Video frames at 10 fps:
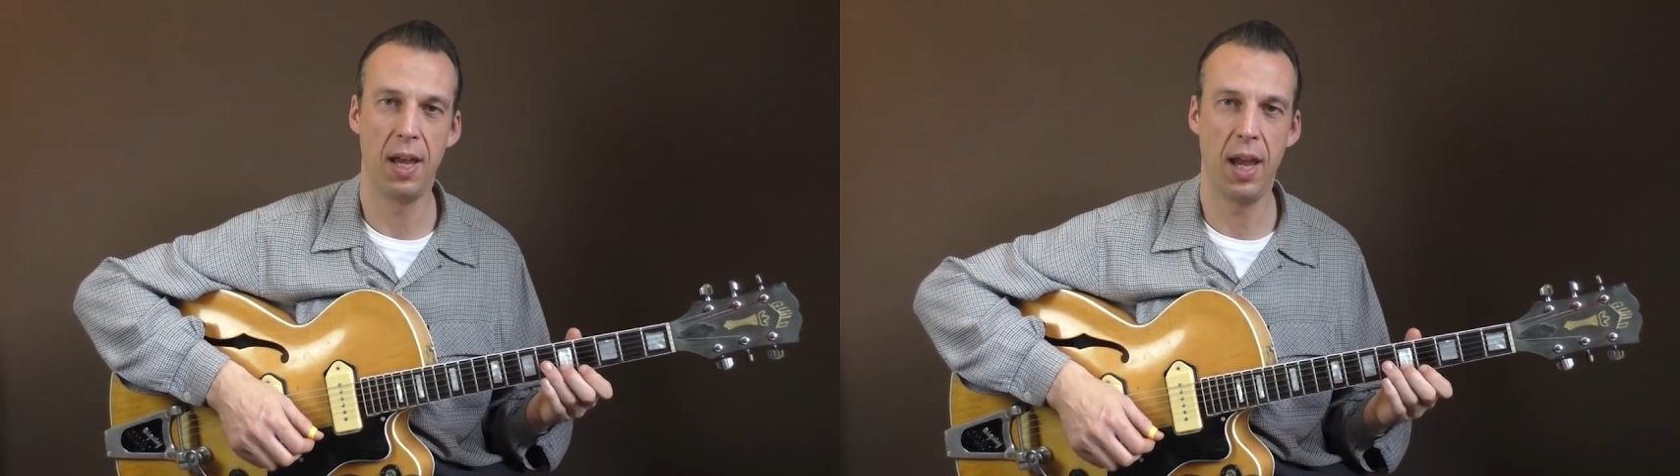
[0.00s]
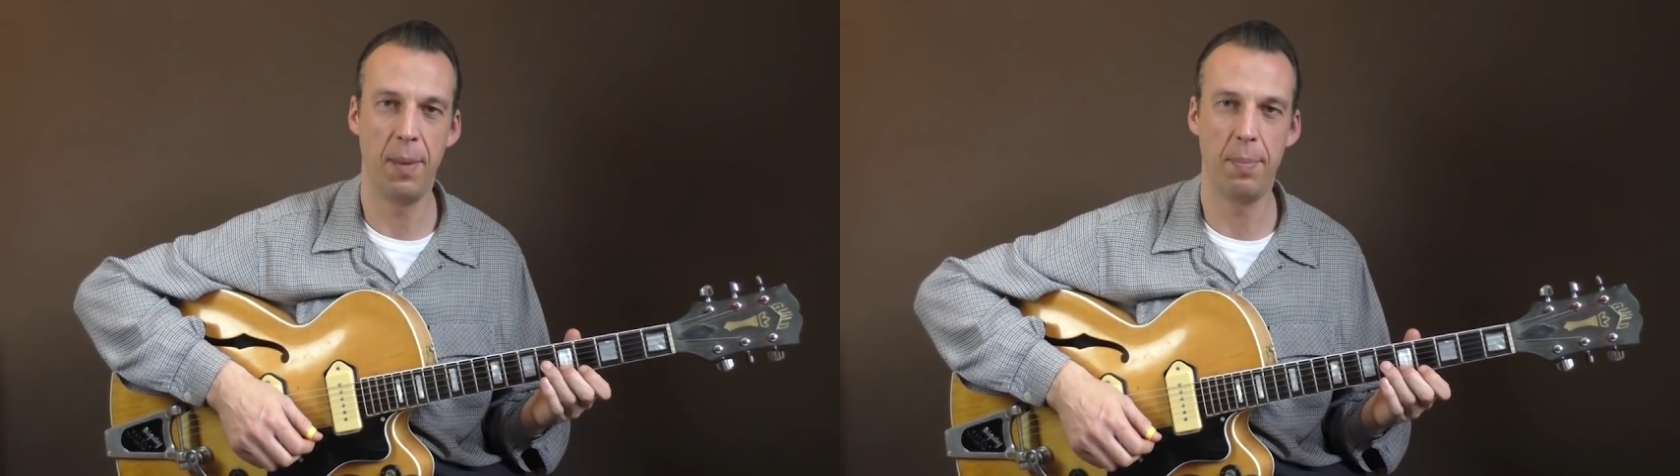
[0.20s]

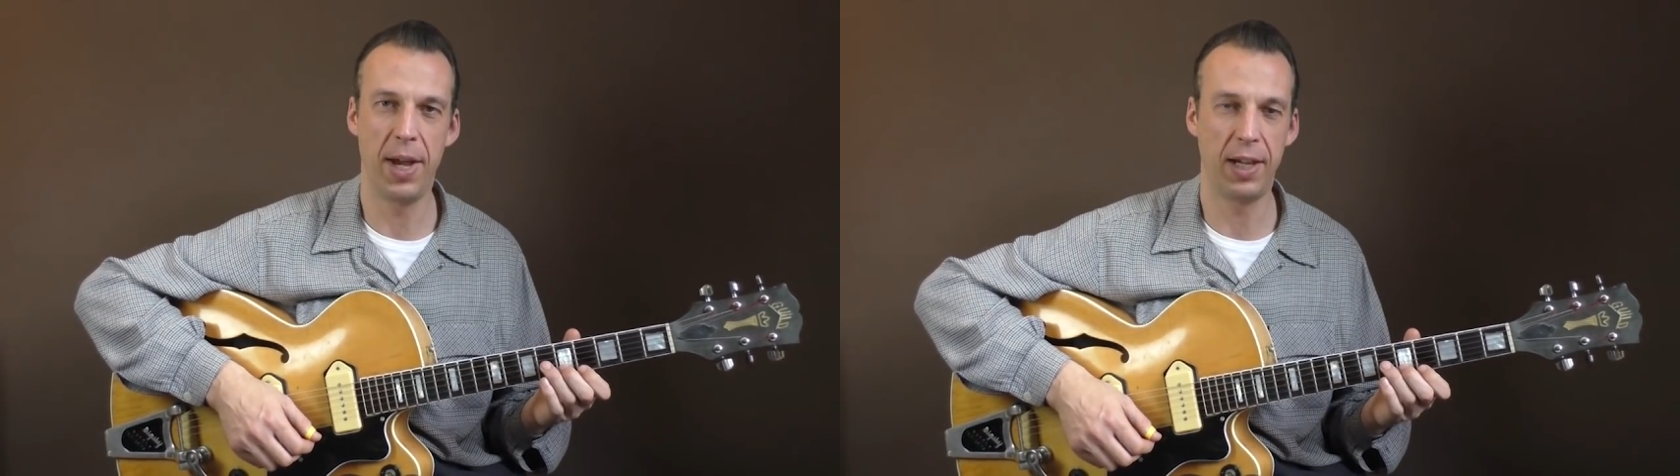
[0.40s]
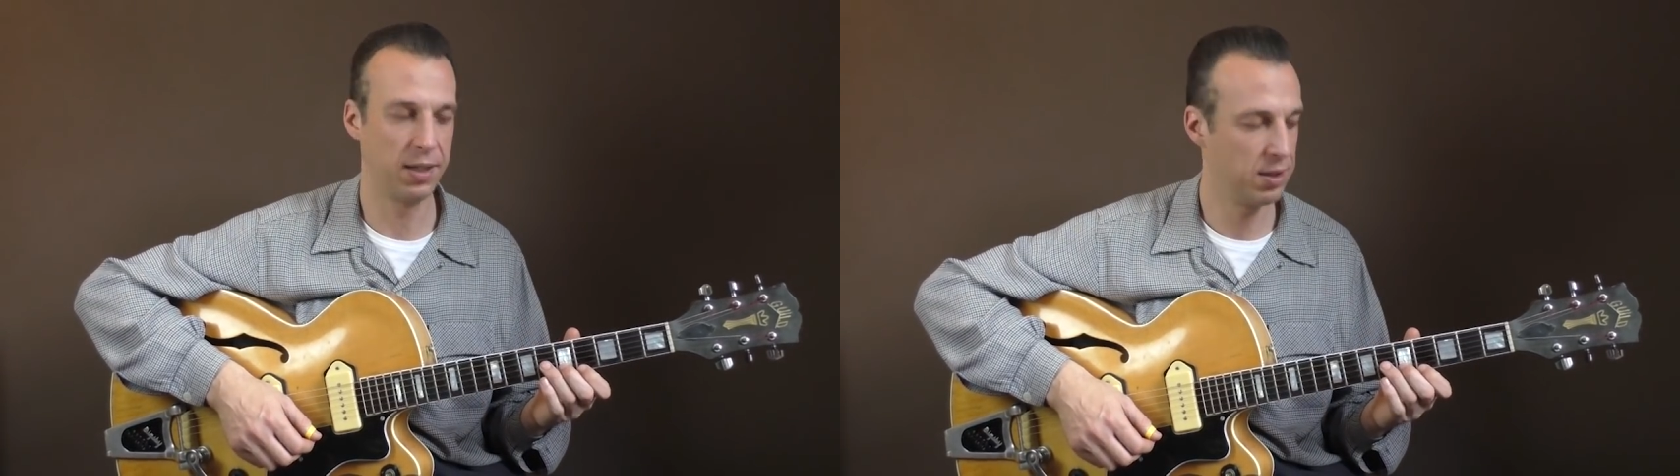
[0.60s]
and
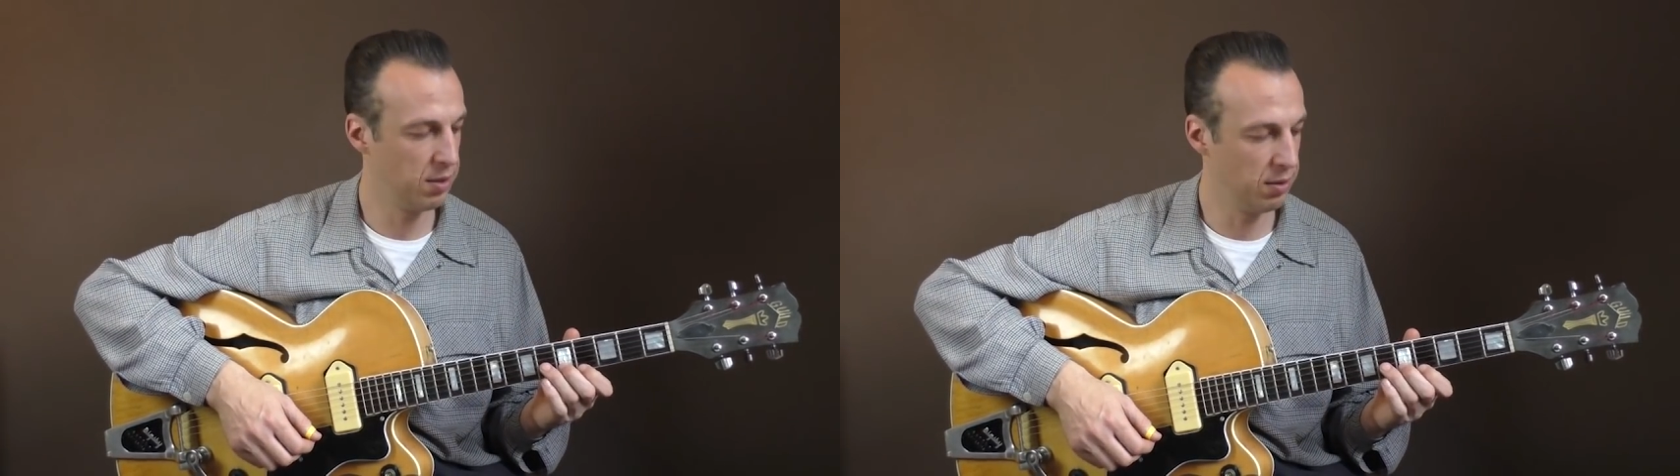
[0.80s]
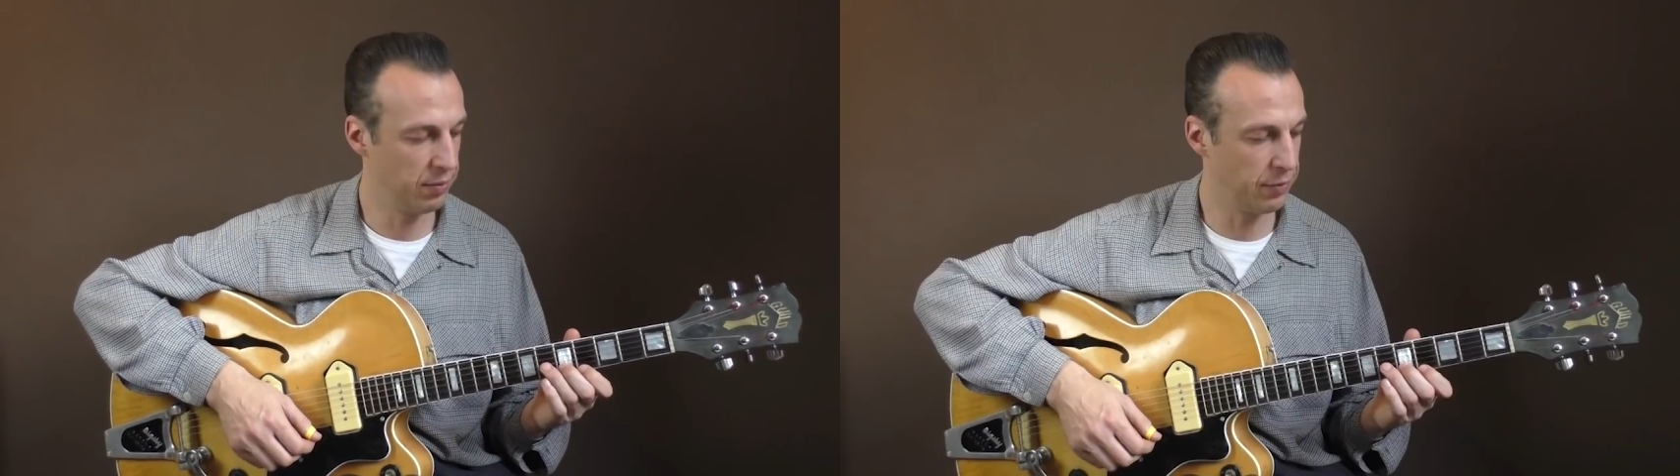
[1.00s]
back
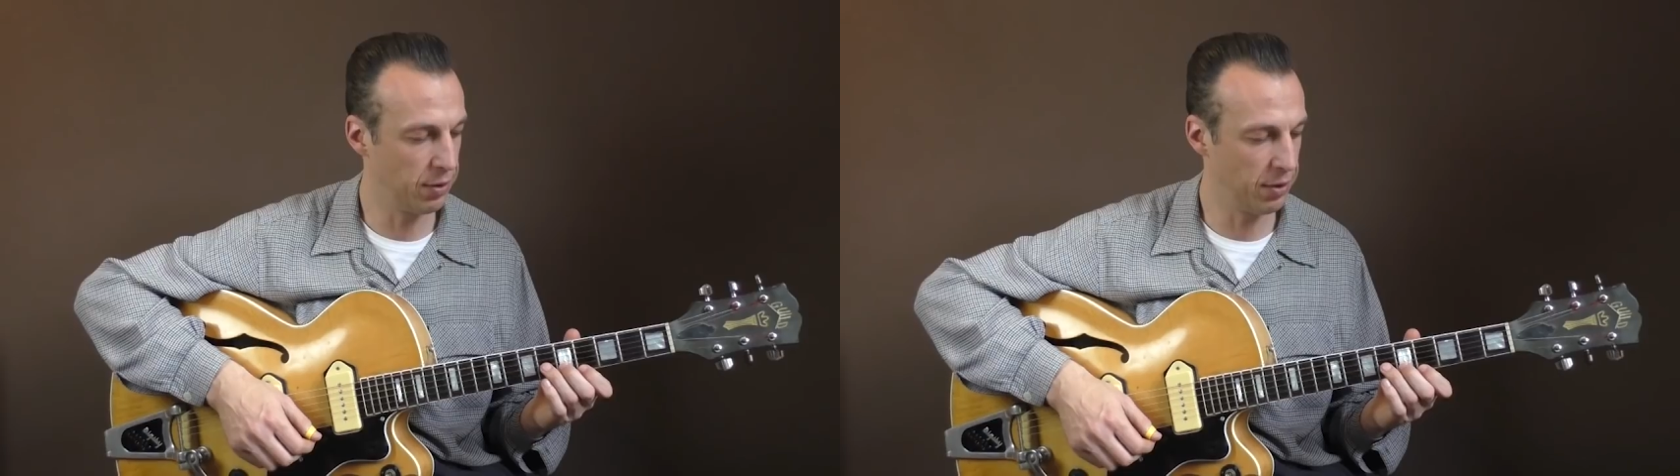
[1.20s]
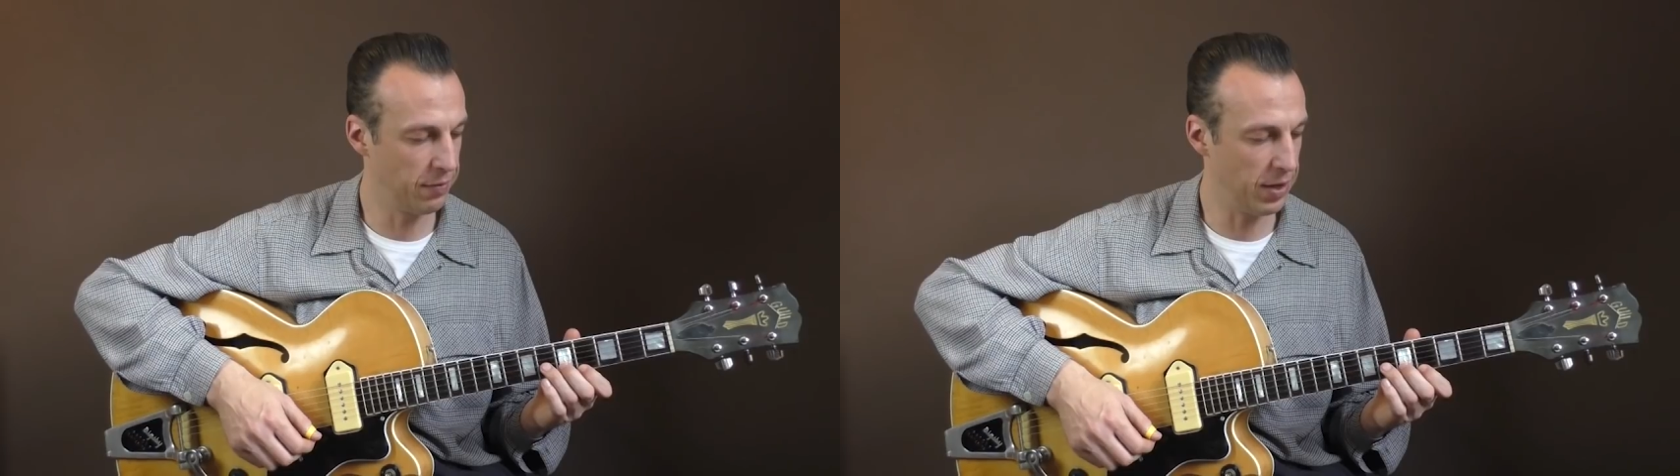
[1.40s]
to
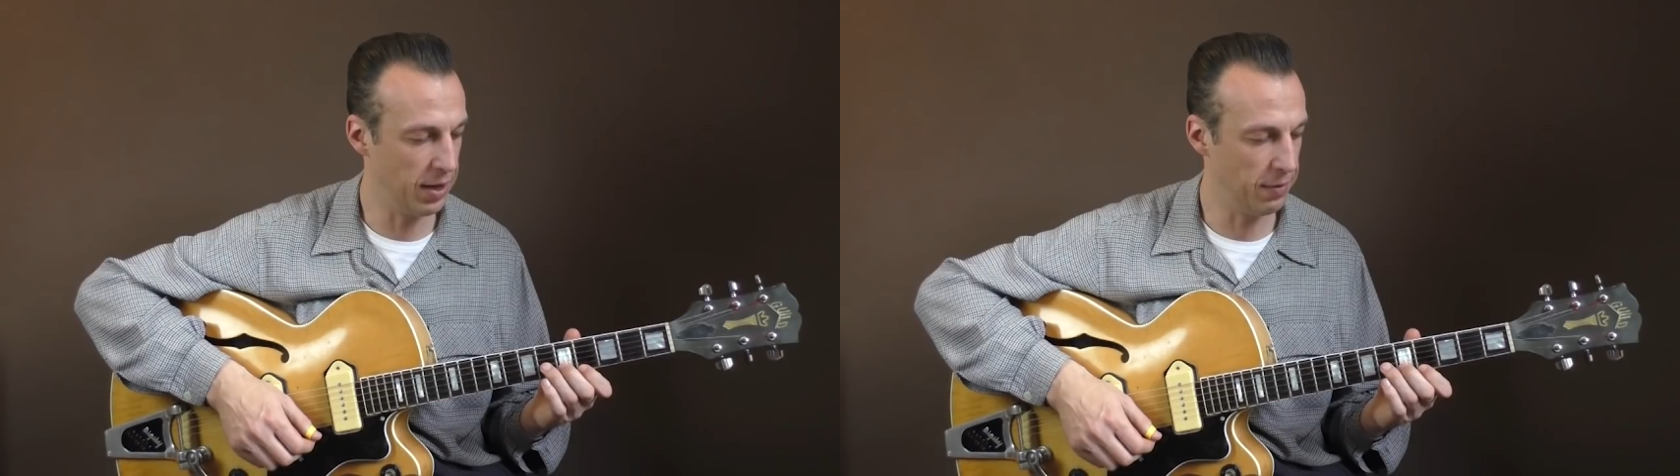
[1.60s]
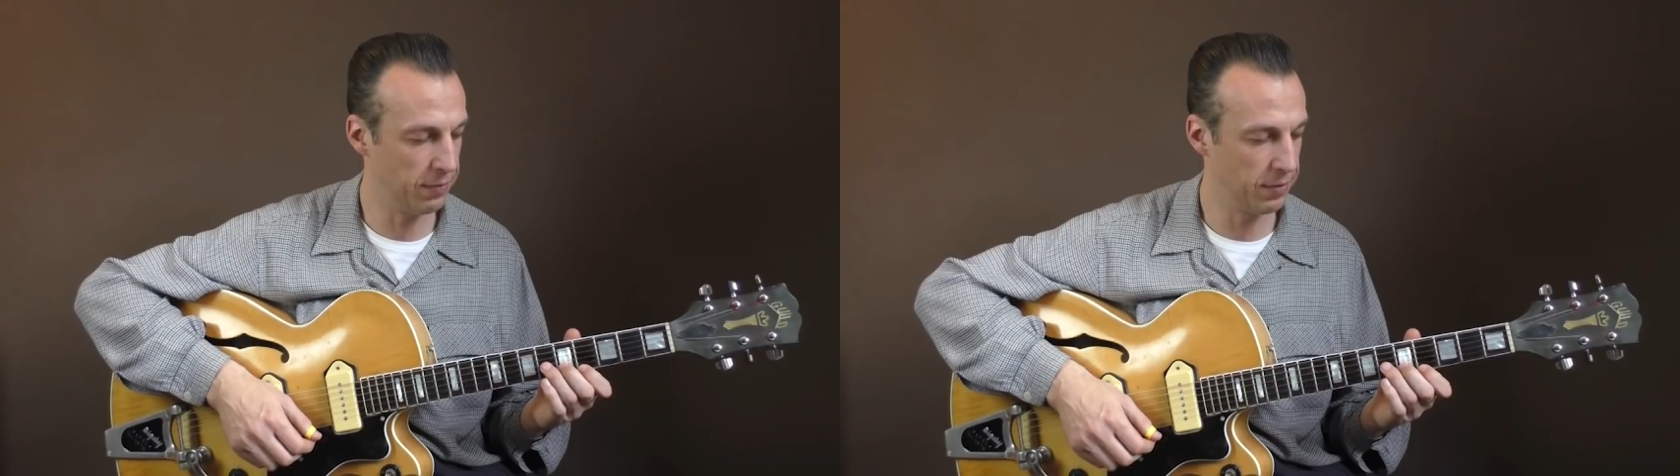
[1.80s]
four and
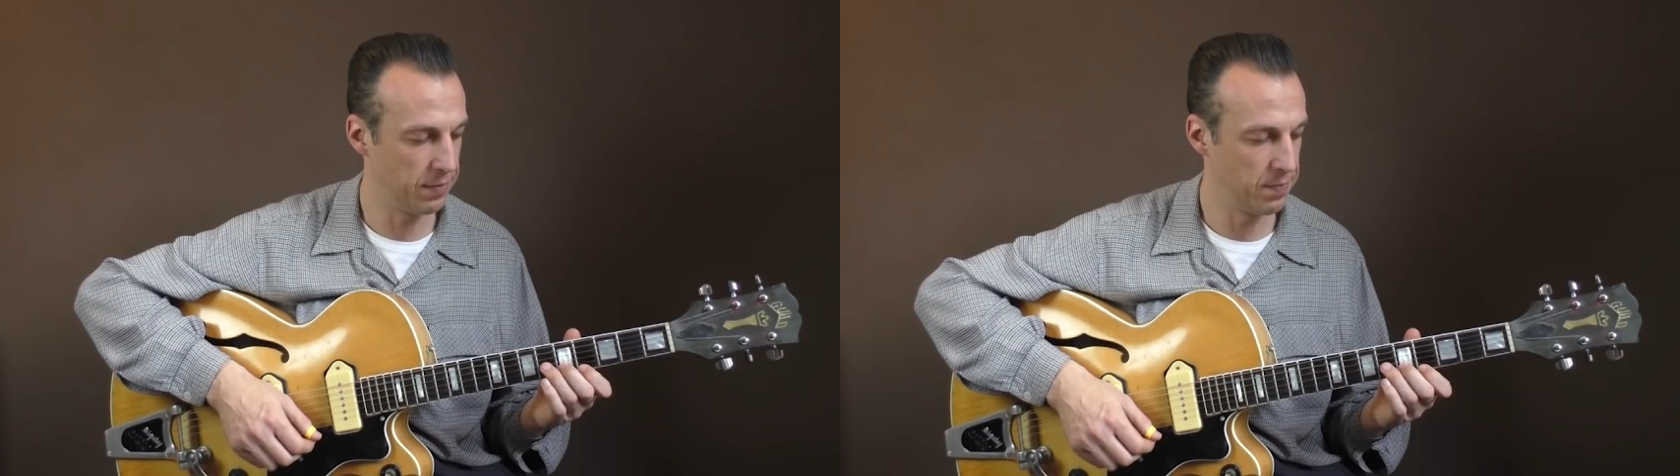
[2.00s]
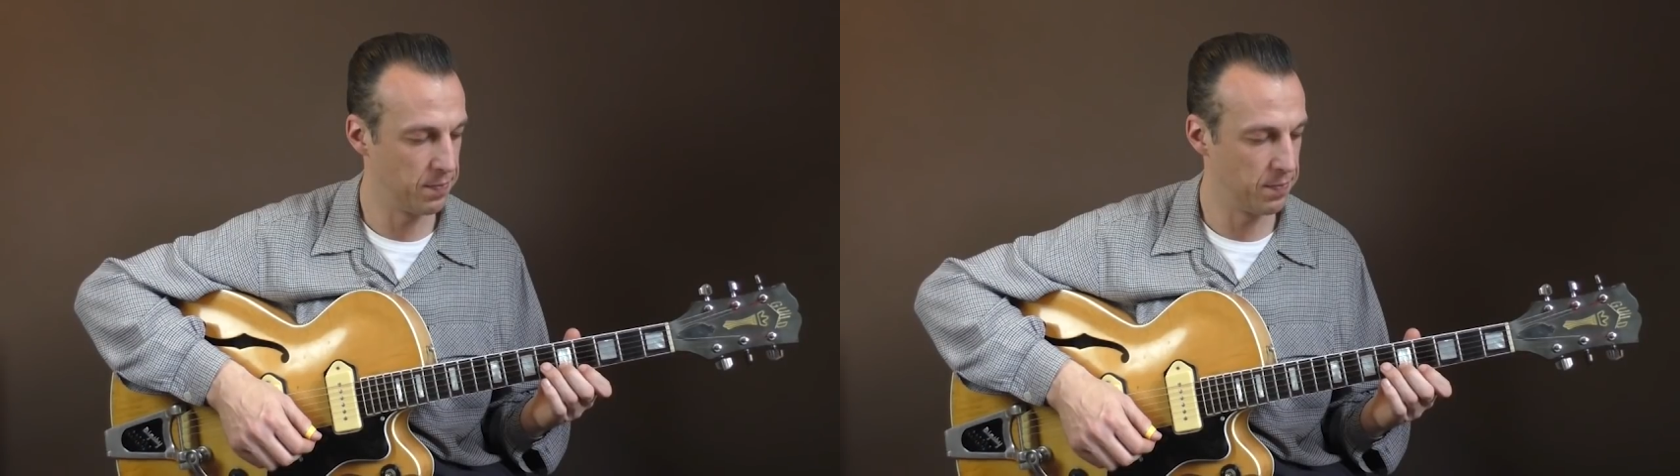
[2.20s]
five.